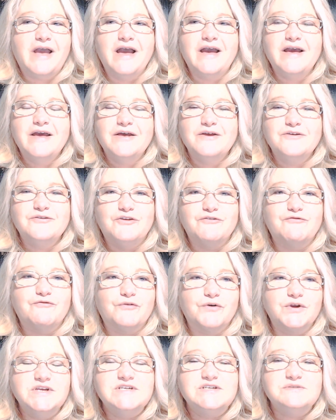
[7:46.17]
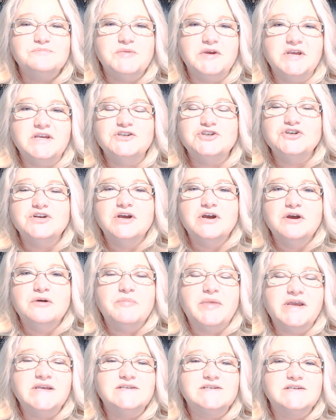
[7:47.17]
the free speech
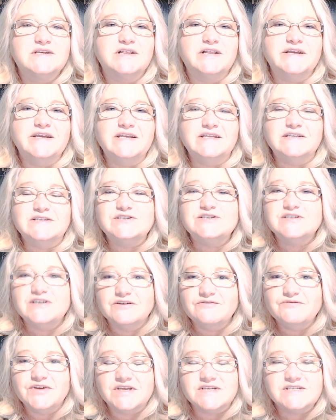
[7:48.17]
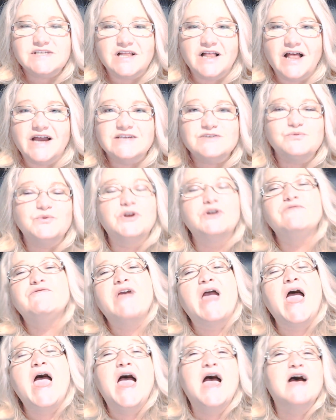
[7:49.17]
basically in civics class. We don't even
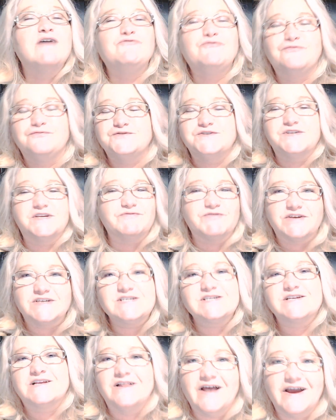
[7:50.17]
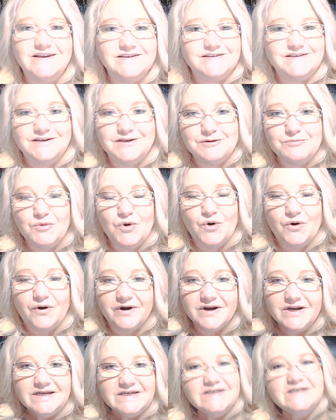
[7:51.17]
have civics class anymore.
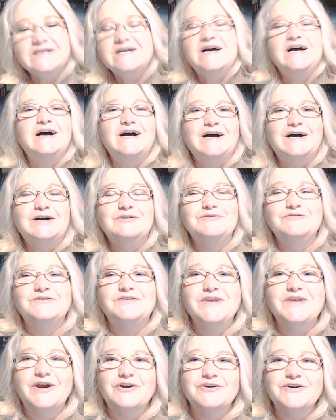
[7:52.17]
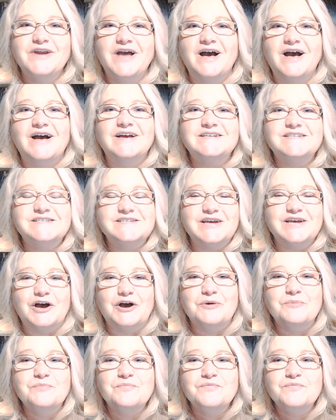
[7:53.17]
They're
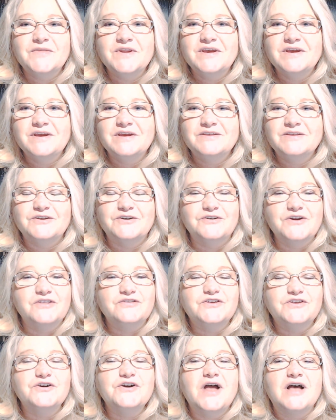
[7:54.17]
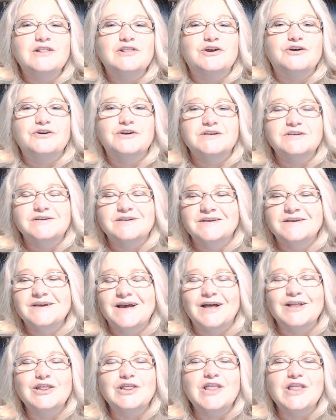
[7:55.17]
not learning a
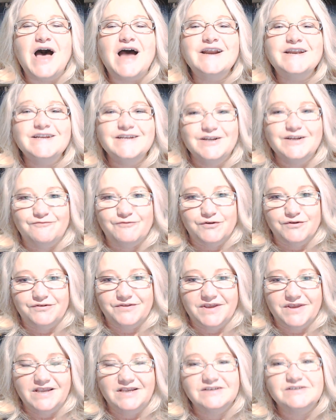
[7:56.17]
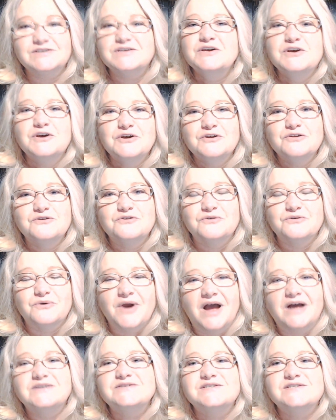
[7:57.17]
lot of different things
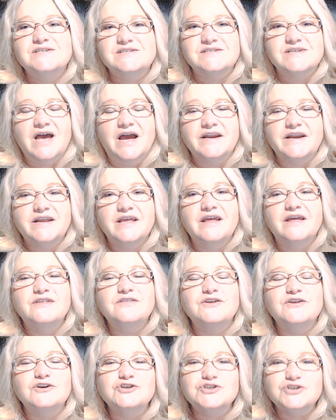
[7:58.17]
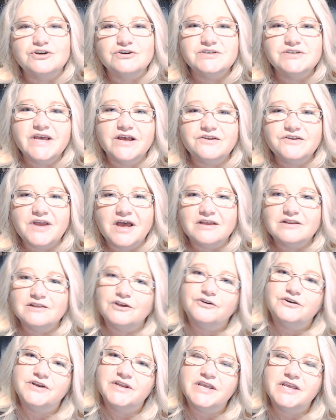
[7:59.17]
throughout society, and they're sure as hell not
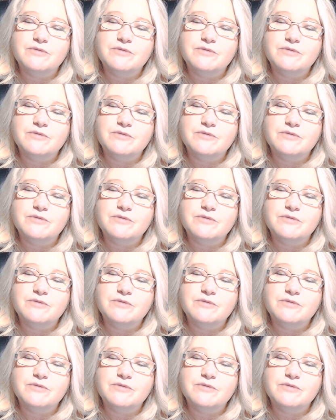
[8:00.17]
learning to keep their